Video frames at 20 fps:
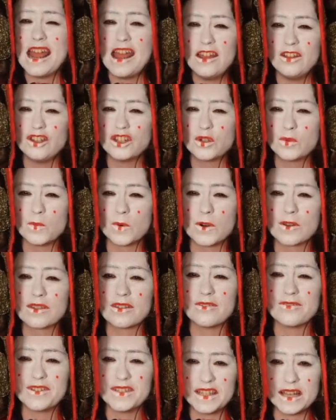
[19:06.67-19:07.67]
inch
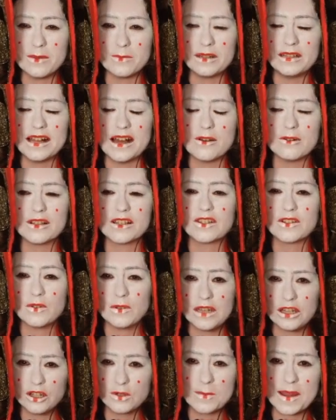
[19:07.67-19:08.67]
worth of seam allowance
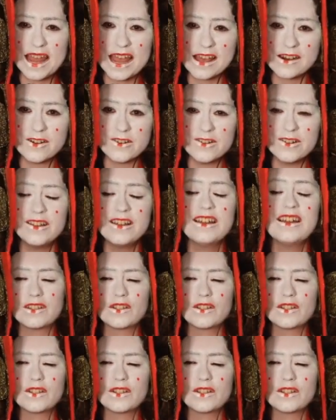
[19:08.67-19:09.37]
to each panel